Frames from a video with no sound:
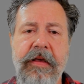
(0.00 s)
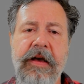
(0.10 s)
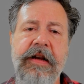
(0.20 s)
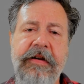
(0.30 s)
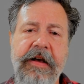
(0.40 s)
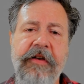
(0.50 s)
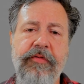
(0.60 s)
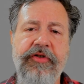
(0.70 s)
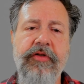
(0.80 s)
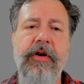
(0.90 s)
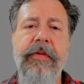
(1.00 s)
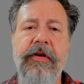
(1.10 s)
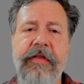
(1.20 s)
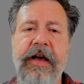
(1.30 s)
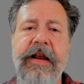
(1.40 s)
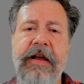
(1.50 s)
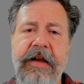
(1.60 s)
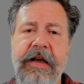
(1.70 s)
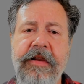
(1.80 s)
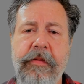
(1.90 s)
Any tags will show up under that
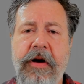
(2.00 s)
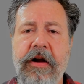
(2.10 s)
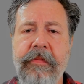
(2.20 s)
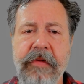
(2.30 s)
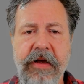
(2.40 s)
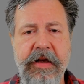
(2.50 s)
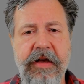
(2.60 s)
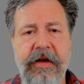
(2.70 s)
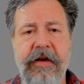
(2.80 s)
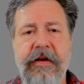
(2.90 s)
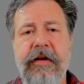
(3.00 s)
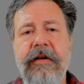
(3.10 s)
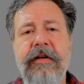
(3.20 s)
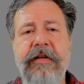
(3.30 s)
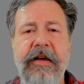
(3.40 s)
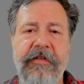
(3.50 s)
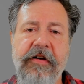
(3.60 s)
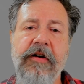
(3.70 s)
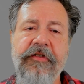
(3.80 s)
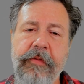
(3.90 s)
heading at the bottom. Tags
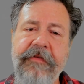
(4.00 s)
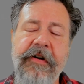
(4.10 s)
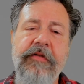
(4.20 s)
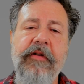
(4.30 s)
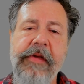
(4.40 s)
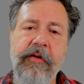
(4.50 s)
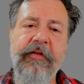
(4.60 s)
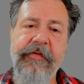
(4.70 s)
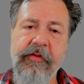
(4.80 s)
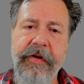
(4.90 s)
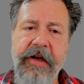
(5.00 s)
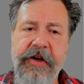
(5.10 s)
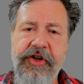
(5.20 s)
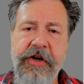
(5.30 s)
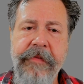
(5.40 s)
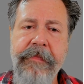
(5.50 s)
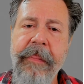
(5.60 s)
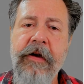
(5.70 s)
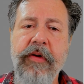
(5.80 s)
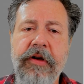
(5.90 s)
can also be found from the overview page.
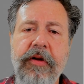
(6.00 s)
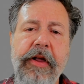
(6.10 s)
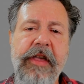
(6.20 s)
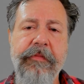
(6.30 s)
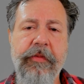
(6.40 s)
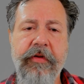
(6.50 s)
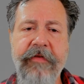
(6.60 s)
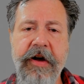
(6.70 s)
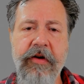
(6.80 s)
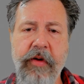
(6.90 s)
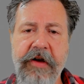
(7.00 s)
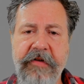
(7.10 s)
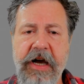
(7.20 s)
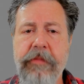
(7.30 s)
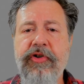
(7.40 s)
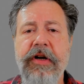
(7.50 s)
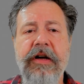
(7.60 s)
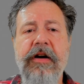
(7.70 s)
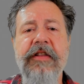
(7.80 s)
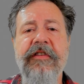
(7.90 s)
We included them to provide a way of capturing
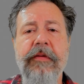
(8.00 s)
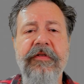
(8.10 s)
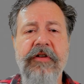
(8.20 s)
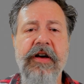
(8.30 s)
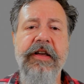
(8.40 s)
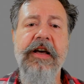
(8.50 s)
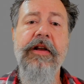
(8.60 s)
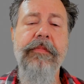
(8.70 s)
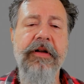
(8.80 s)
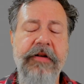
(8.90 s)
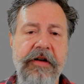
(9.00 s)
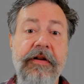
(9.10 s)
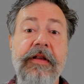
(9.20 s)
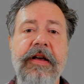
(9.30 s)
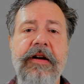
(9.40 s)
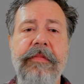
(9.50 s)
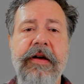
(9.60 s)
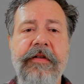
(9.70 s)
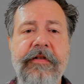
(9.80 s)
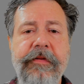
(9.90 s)
concepts not yet built into the
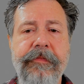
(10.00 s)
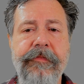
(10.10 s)
database.